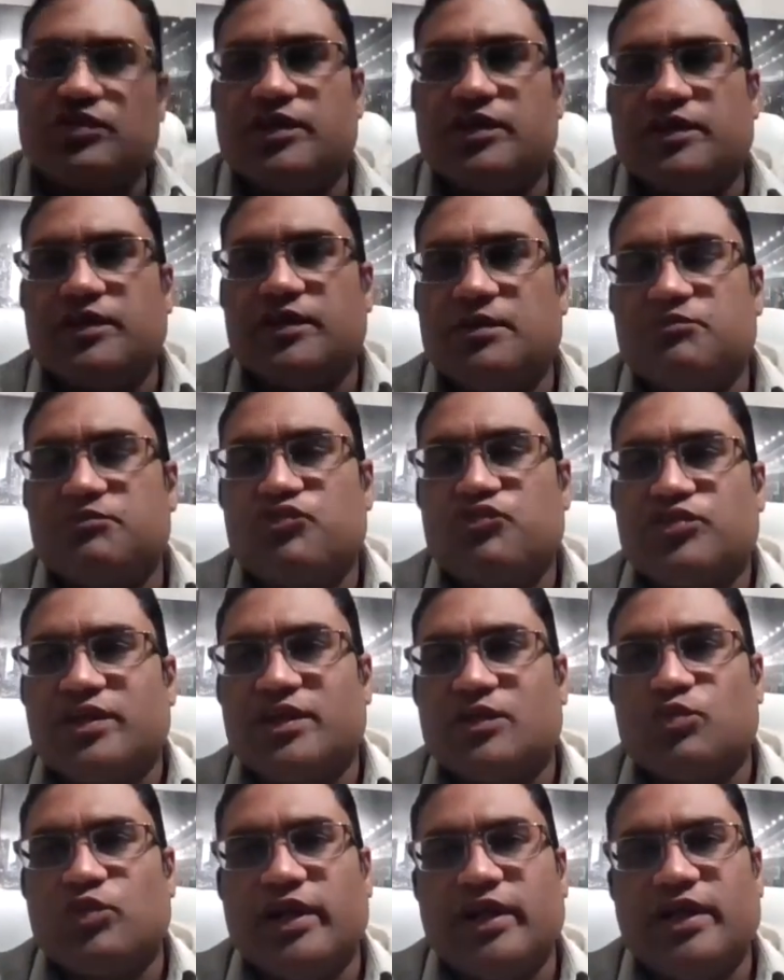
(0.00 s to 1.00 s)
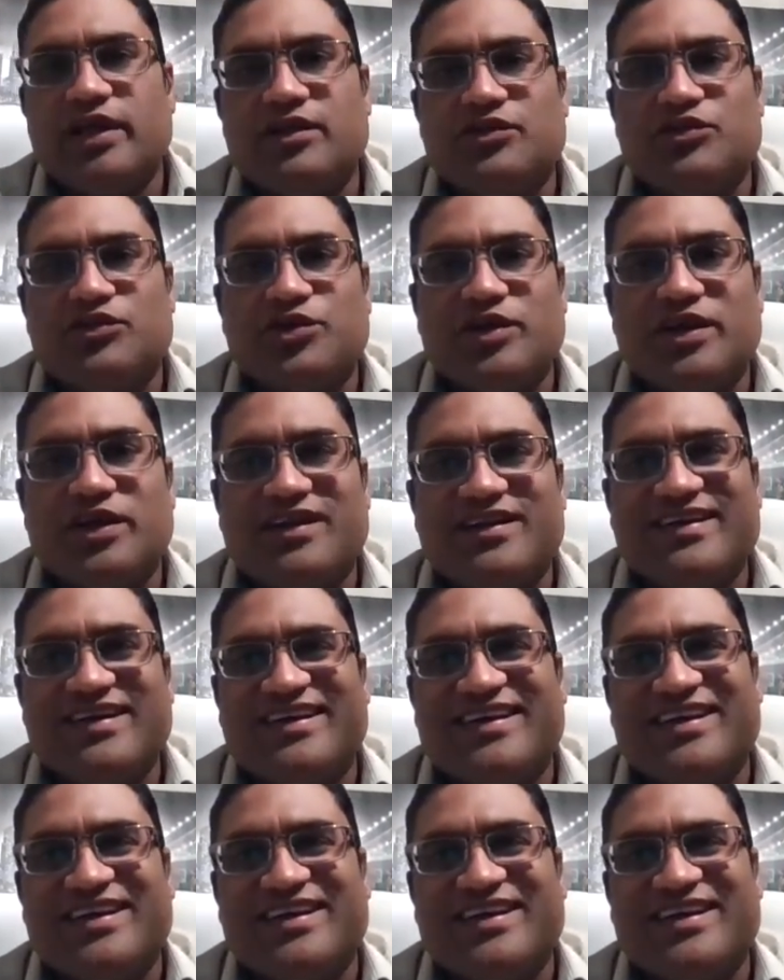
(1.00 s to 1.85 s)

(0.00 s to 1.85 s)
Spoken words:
and I'm still waiting to get